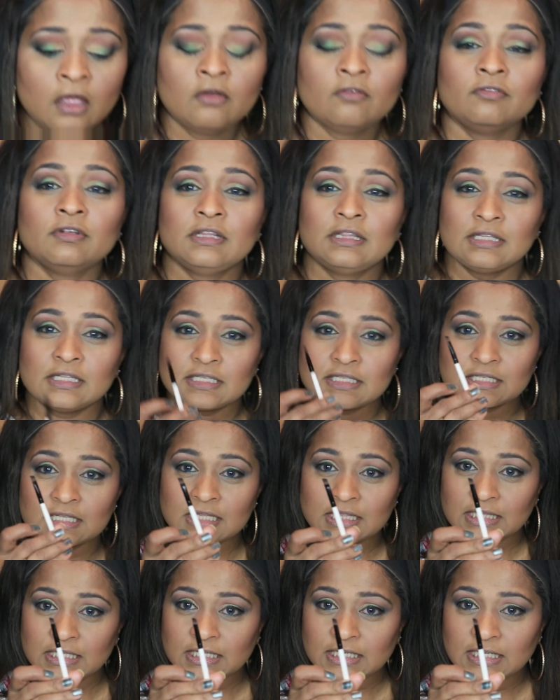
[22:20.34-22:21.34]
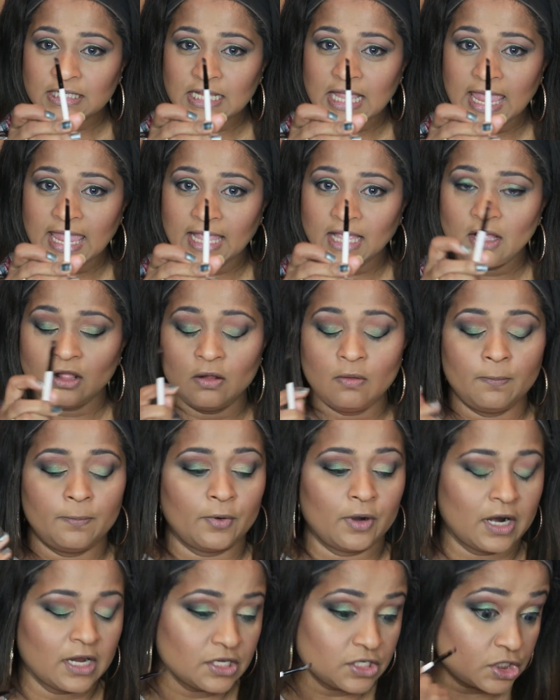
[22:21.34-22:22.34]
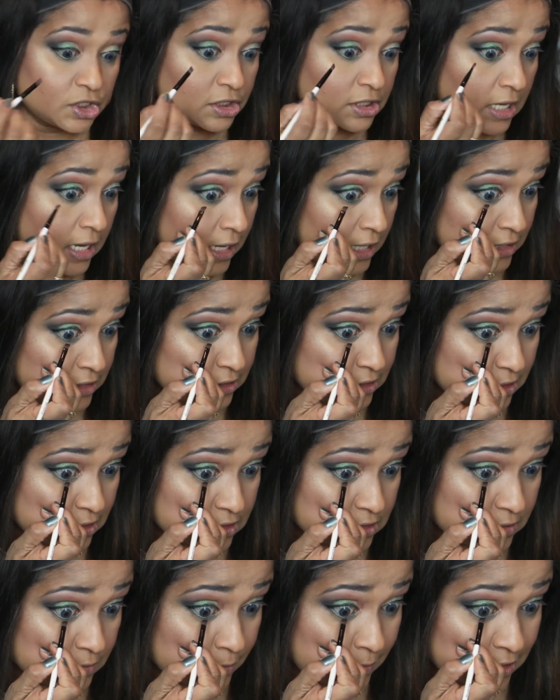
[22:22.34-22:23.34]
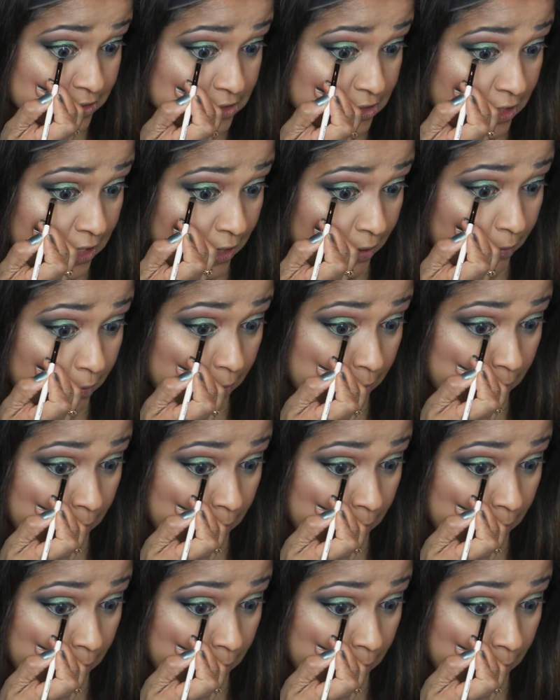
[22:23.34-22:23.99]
with this little angle brush and just smudge it out.